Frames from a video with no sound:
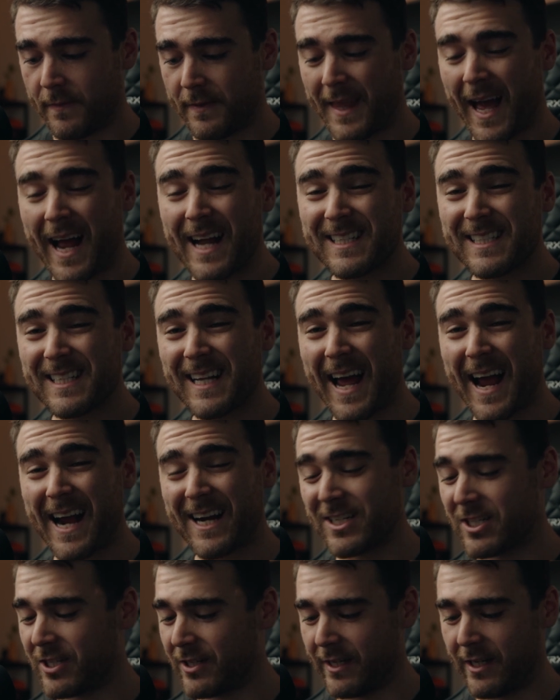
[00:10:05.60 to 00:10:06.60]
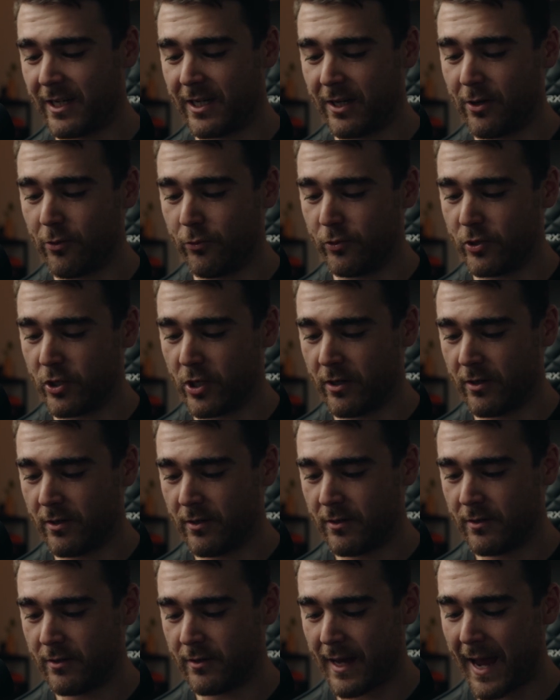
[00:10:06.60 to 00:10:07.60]
That's actually huge.
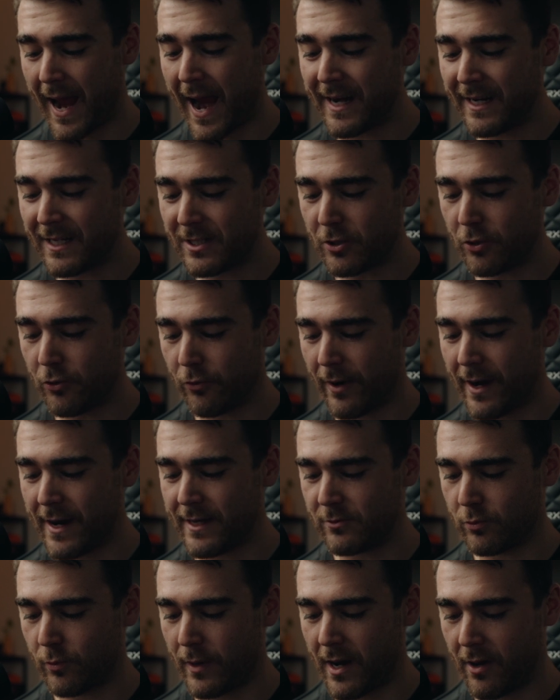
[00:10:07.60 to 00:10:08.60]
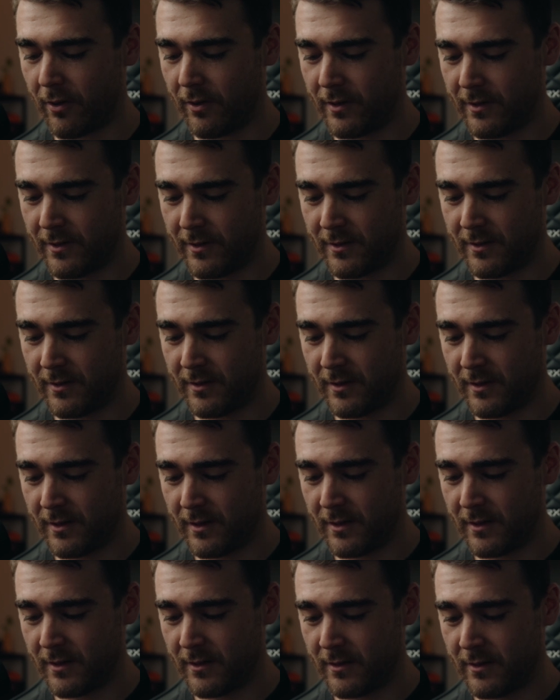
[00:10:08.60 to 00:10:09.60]
82 rares, wow.
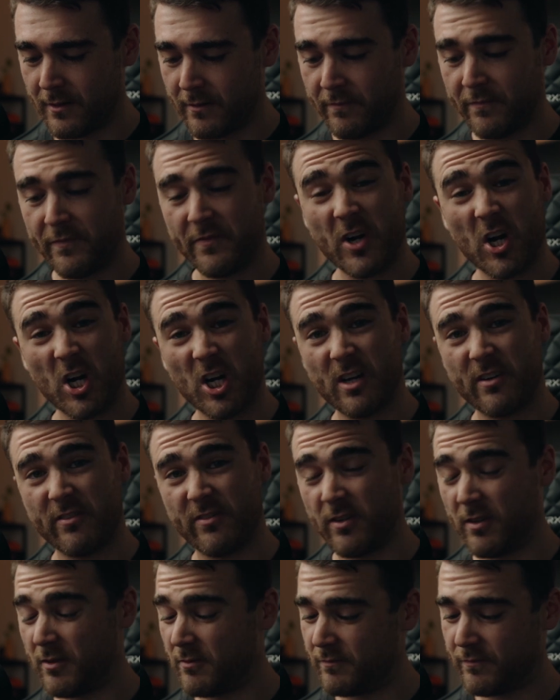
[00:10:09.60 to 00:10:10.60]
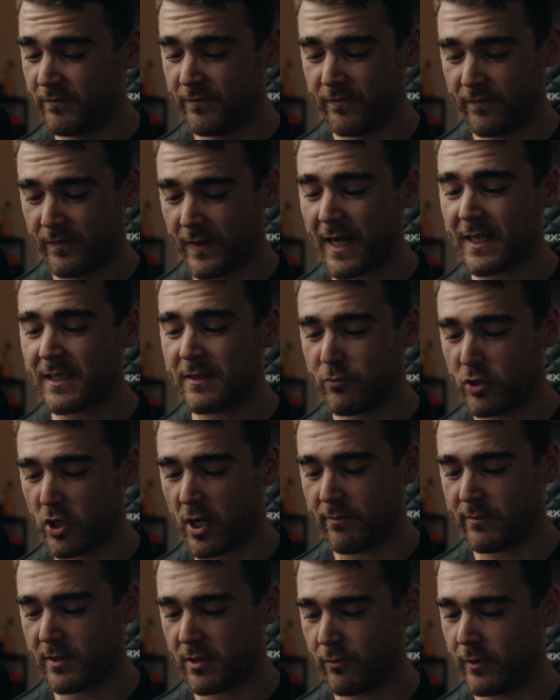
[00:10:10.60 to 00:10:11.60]
Fair enough. And some
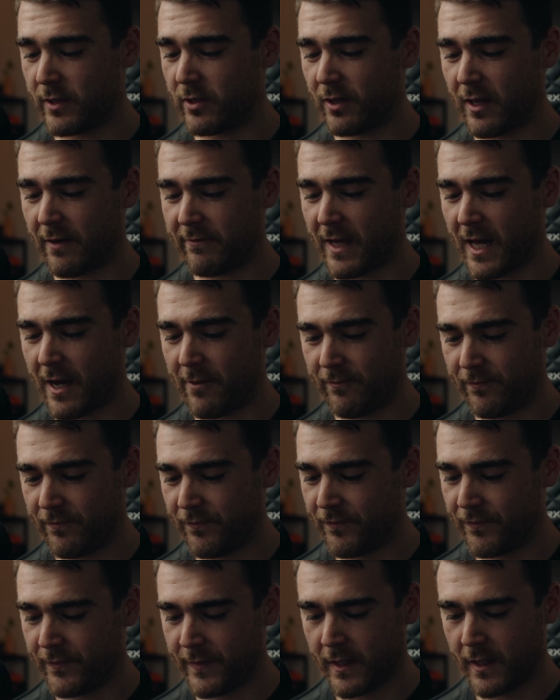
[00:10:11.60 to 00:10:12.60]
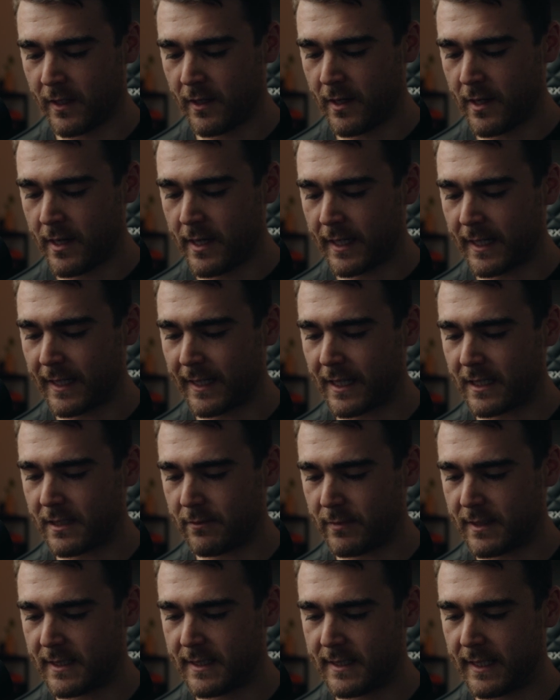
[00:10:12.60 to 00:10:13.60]
gems, we do love that. Gonna get
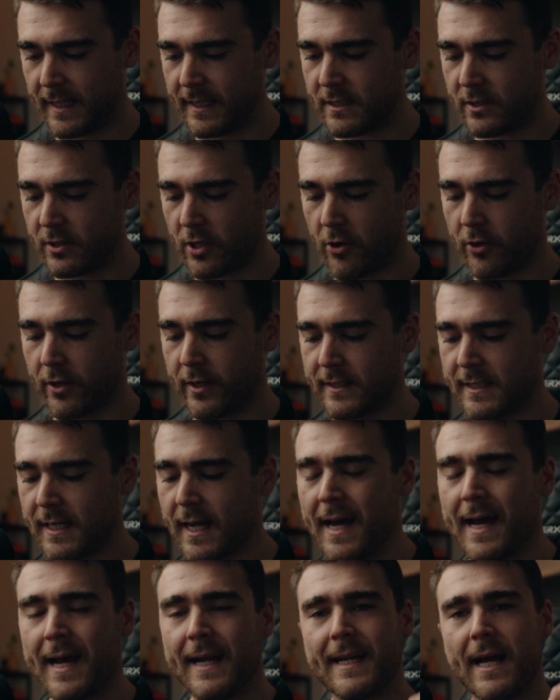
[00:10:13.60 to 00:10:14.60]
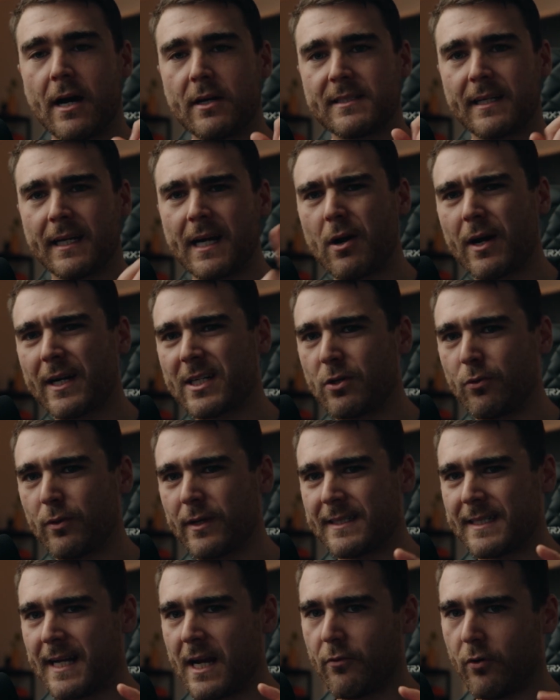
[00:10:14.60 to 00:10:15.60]
some season tokens. Now, something I actually
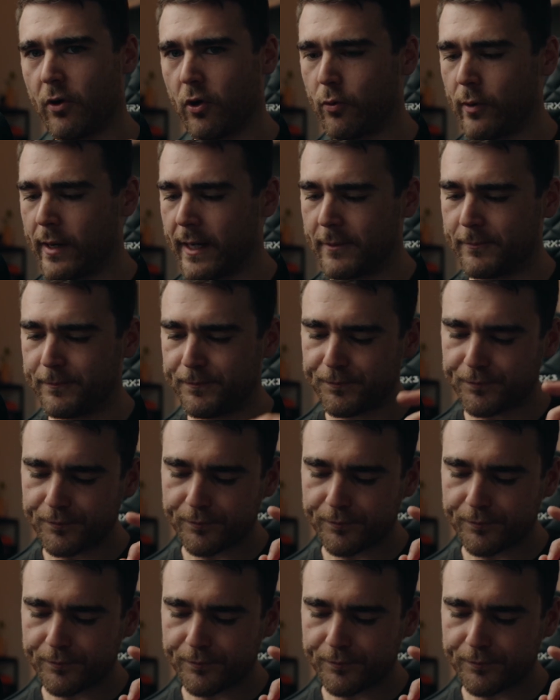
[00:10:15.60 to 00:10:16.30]
want to say real quick.